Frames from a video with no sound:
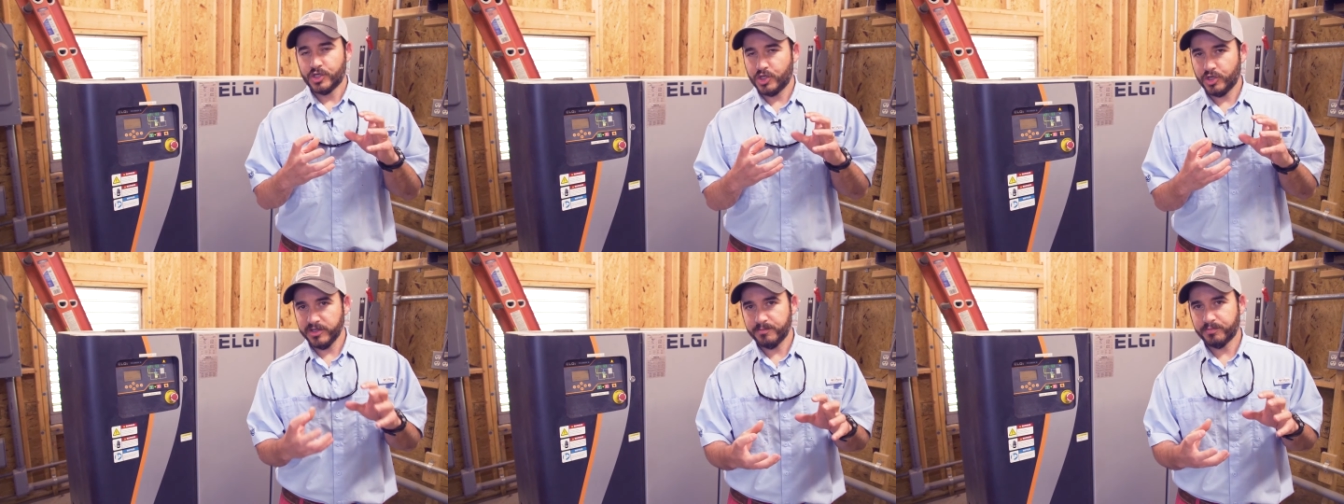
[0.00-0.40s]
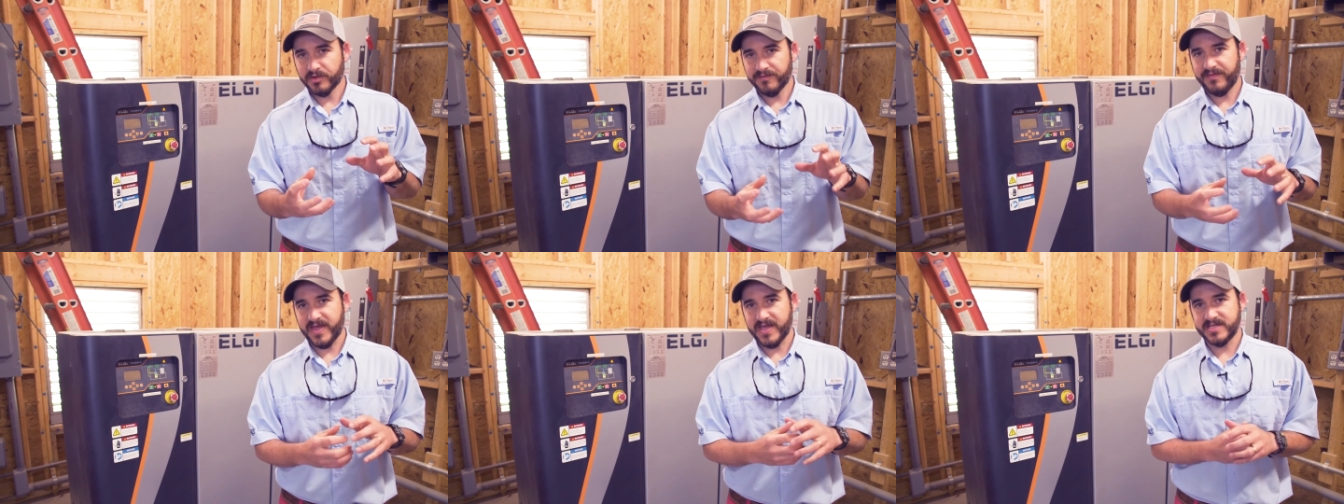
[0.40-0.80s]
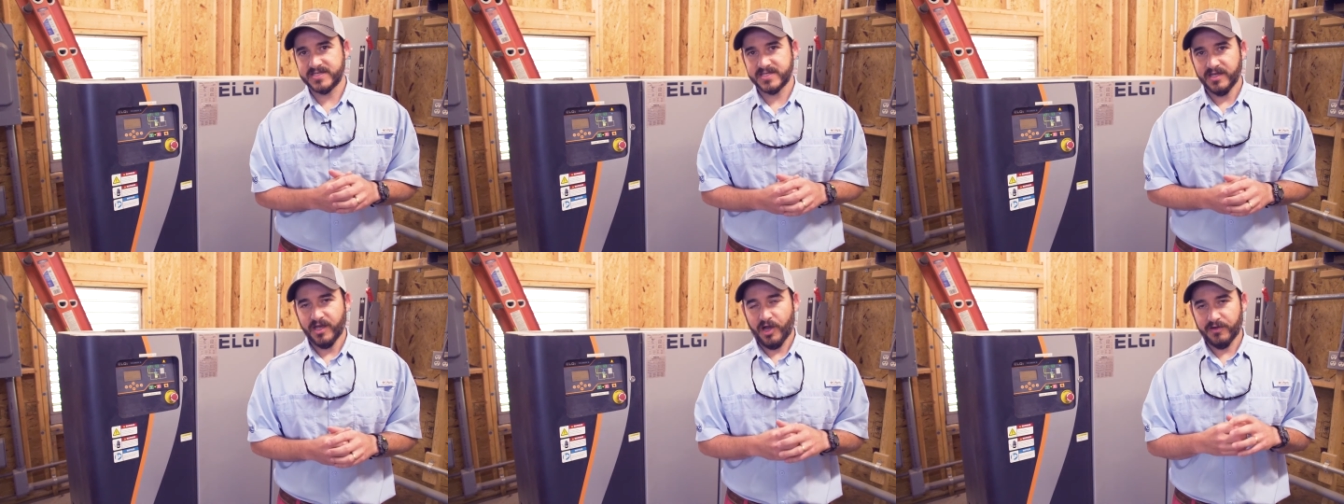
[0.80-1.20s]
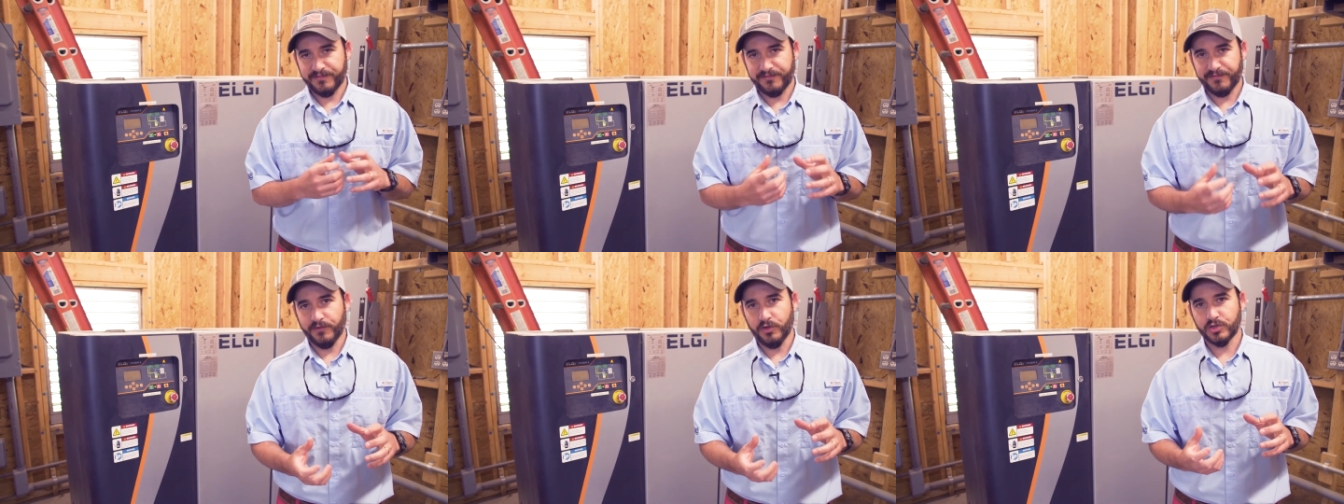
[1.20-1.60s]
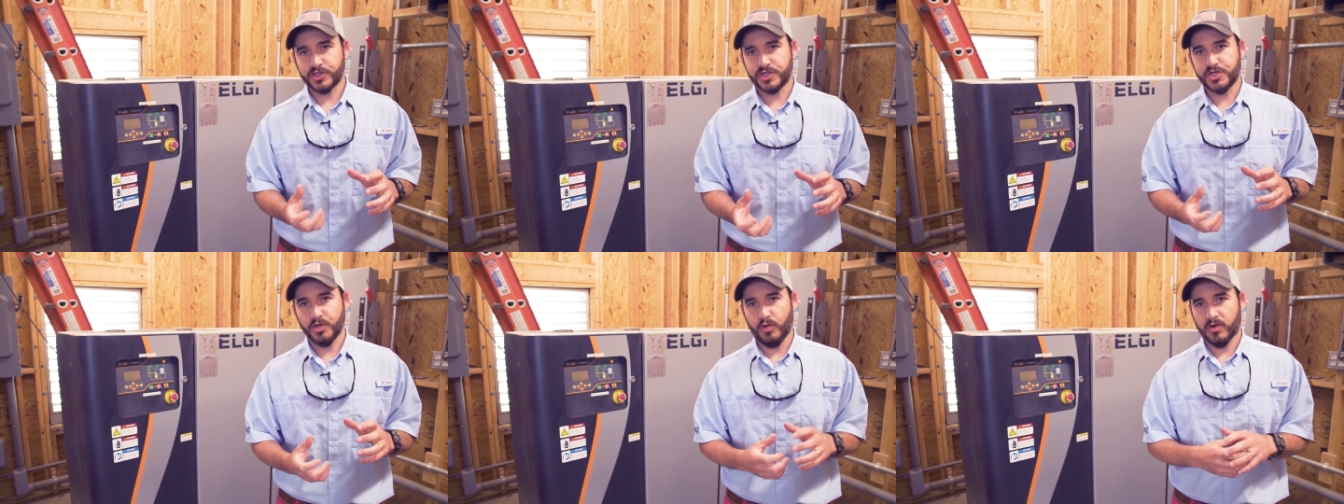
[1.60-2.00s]
could prevent a full
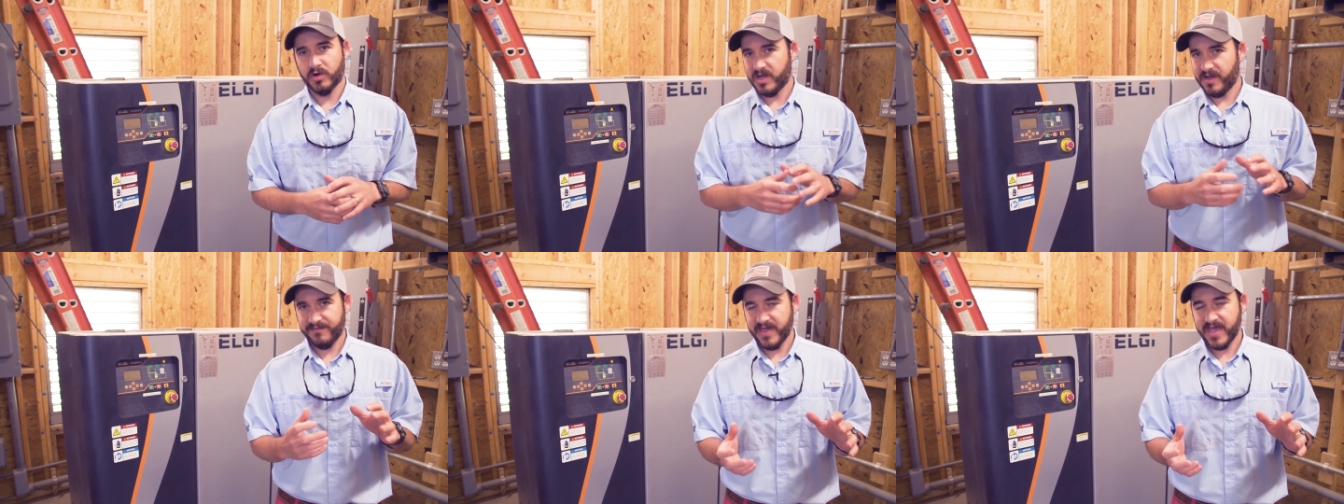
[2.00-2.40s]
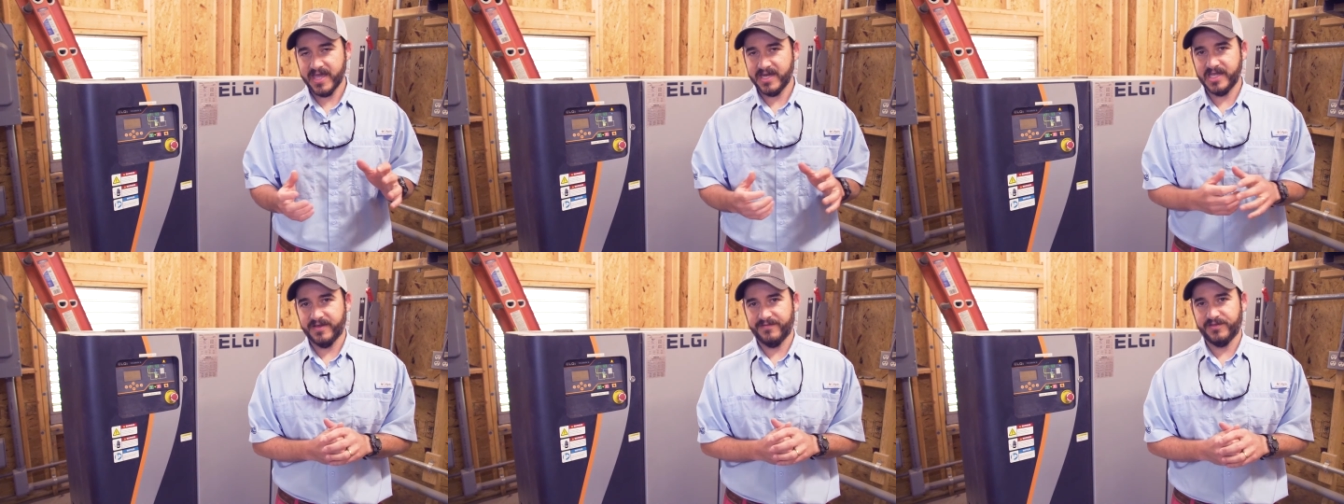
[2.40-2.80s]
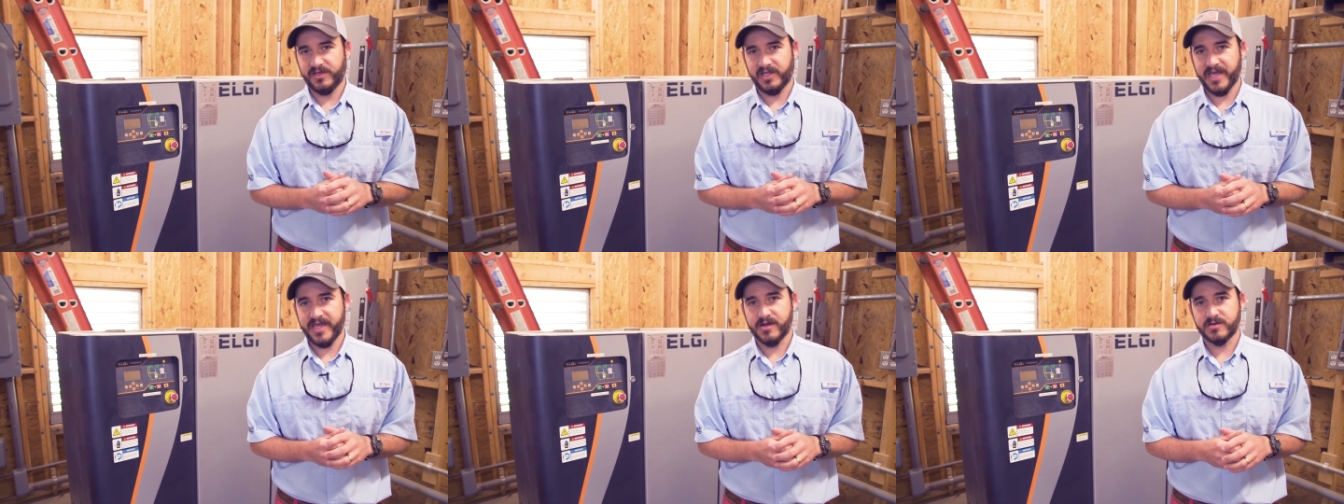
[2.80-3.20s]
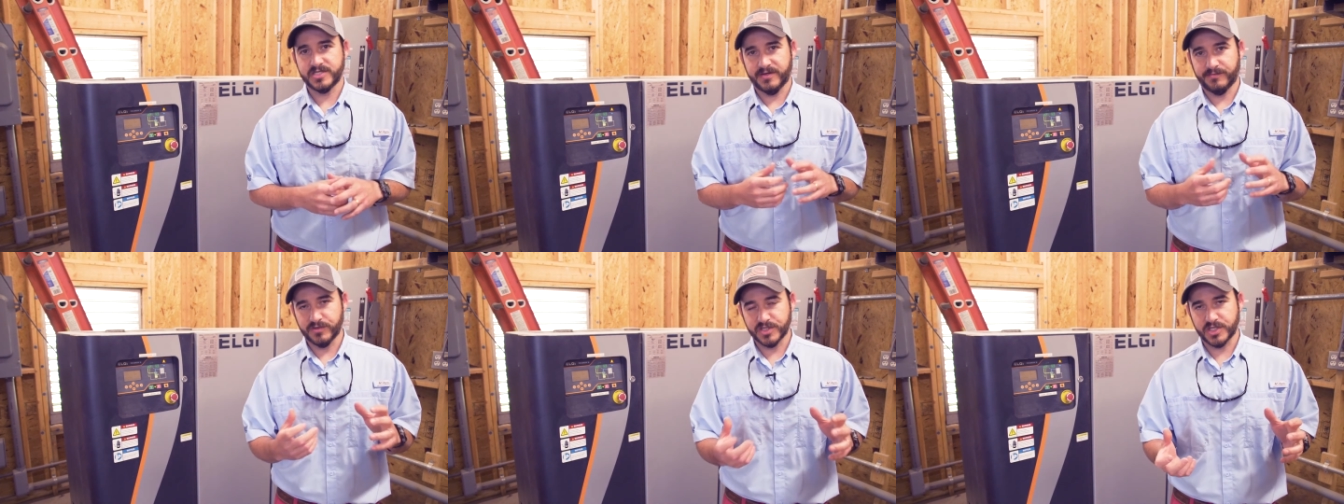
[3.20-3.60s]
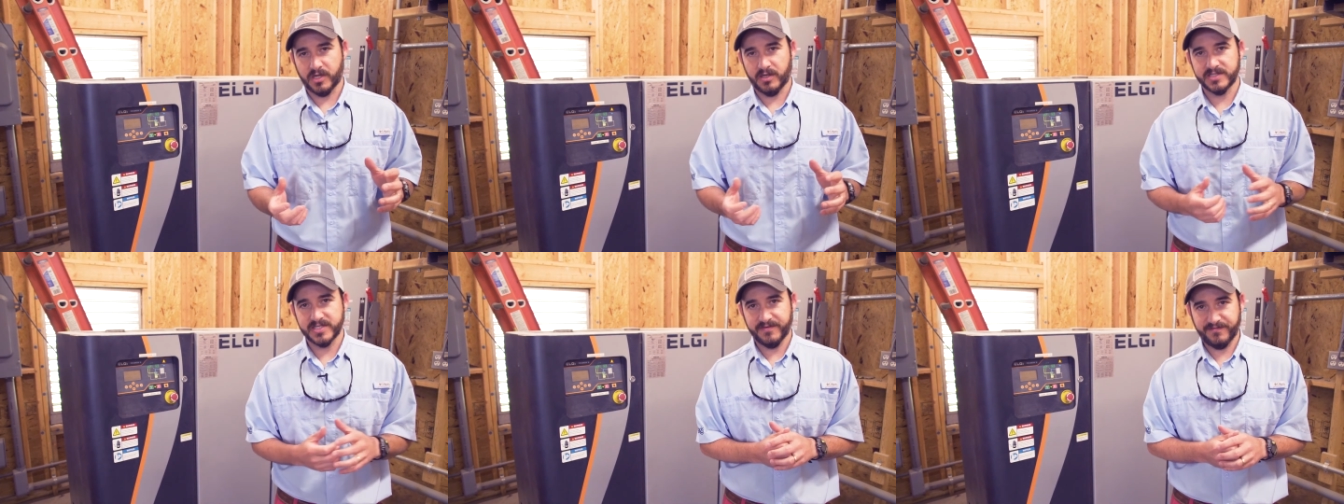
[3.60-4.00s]
cure of any of the layers and
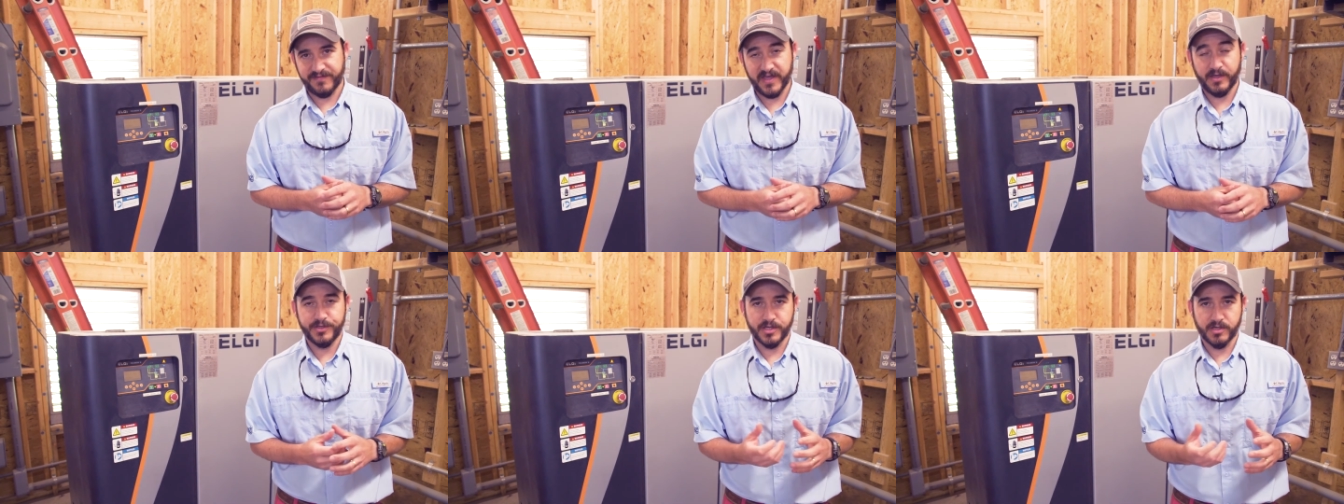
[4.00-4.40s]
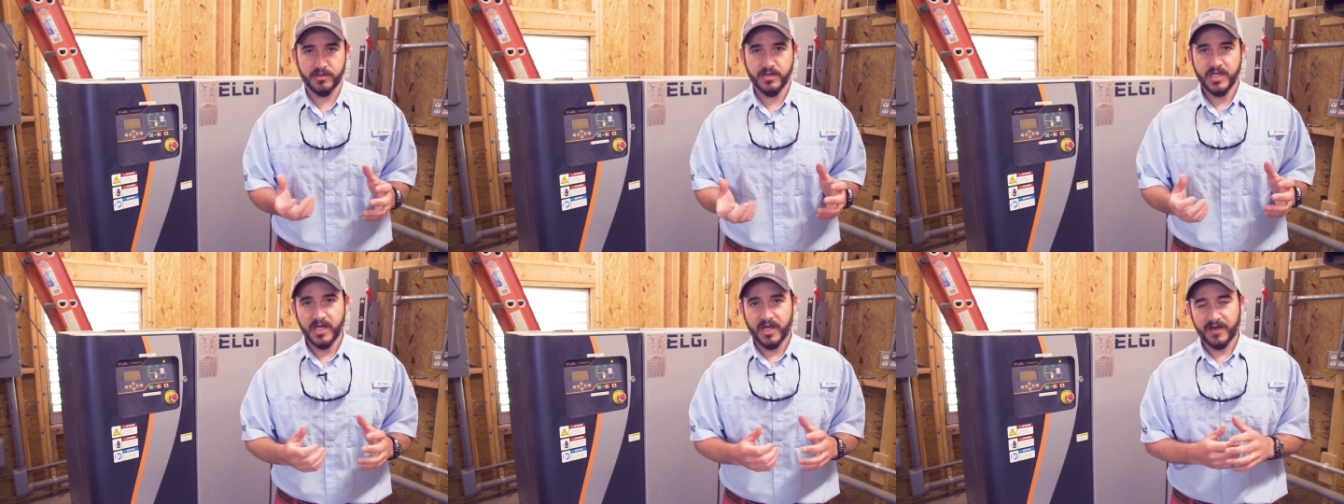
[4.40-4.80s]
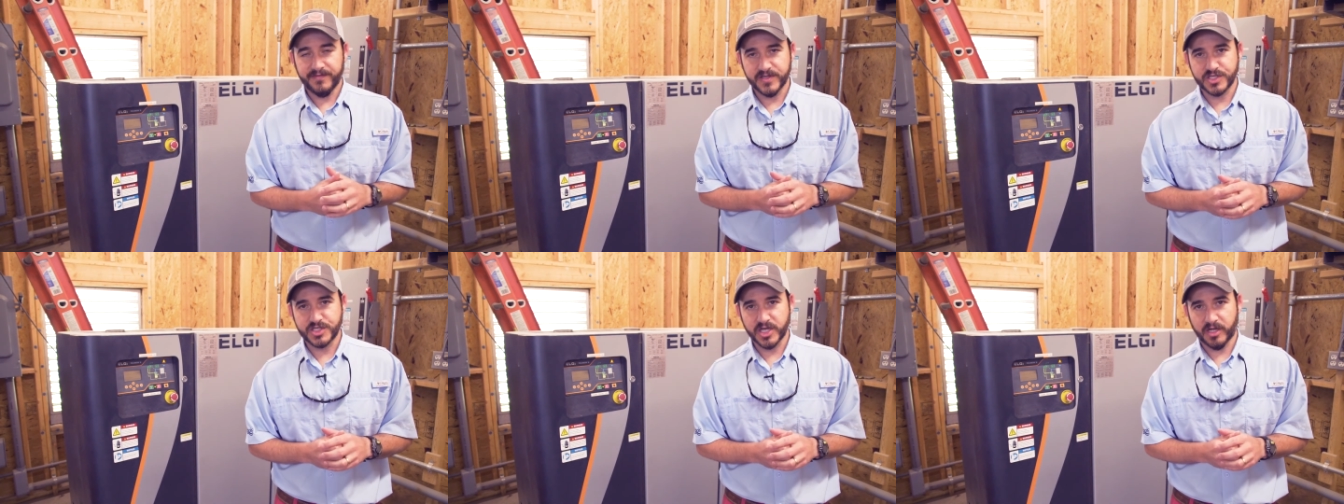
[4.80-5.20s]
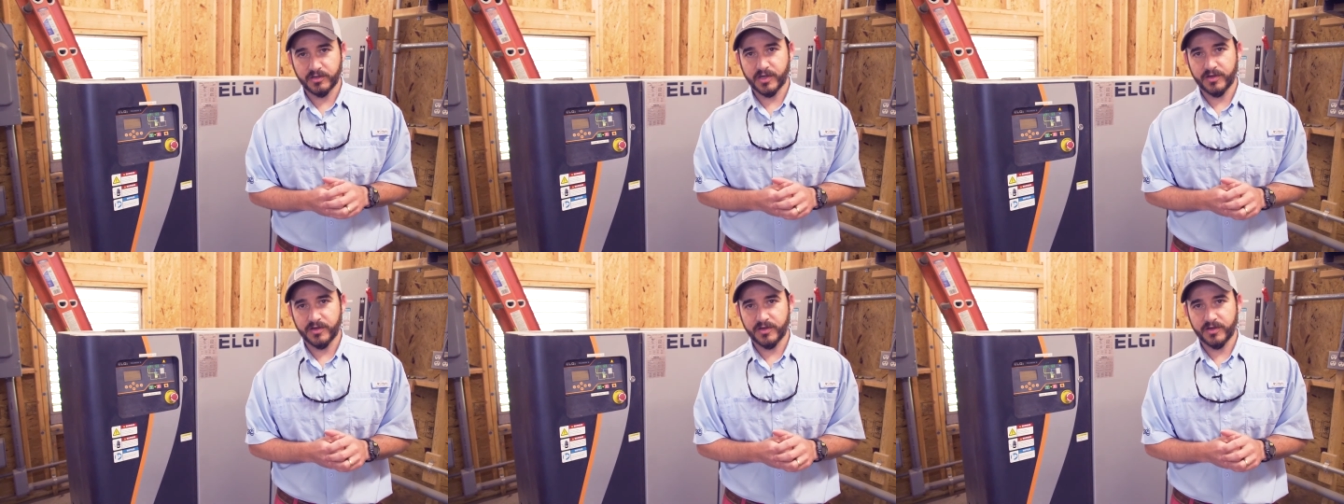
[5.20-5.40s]
result in failure of the gel